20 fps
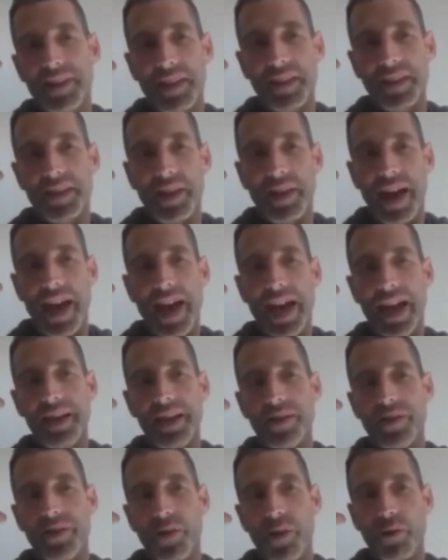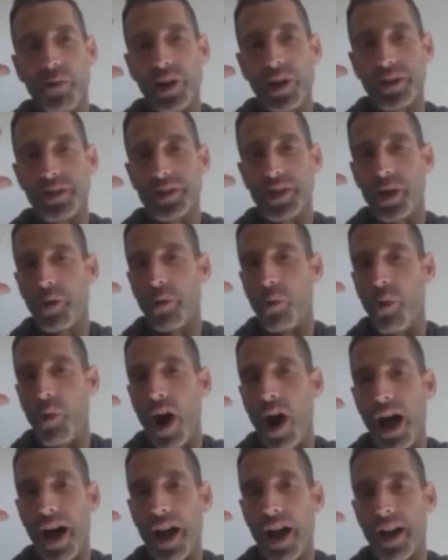in their head, or what is their
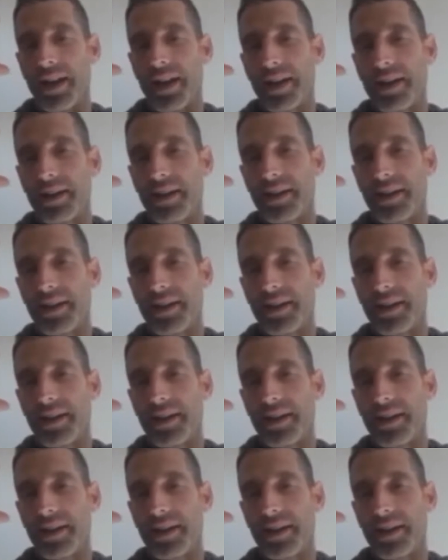why?